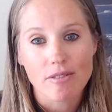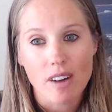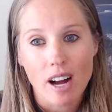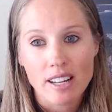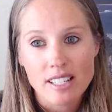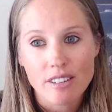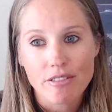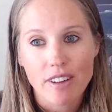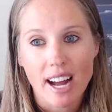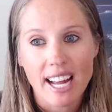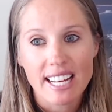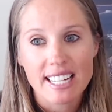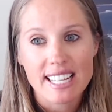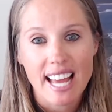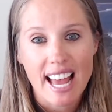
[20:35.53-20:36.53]

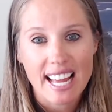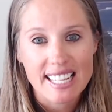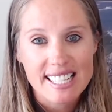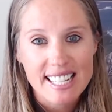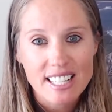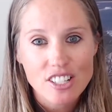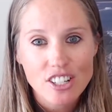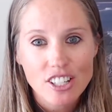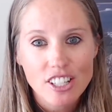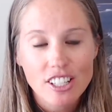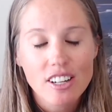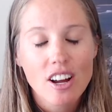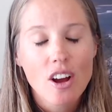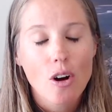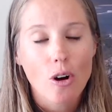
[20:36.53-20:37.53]
undefined head center
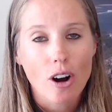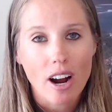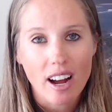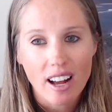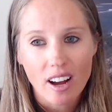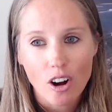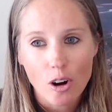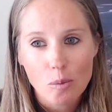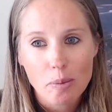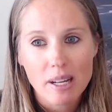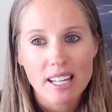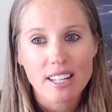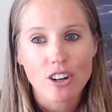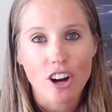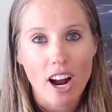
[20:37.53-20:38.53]
or
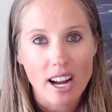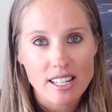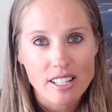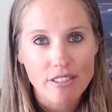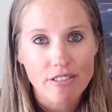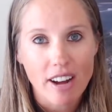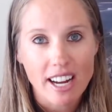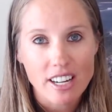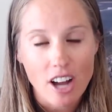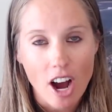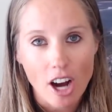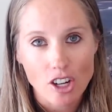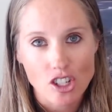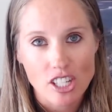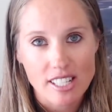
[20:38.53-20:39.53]
open or undefined
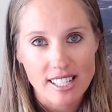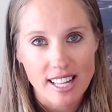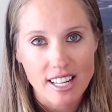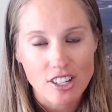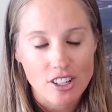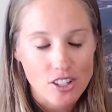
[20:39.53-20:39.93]
ajna center.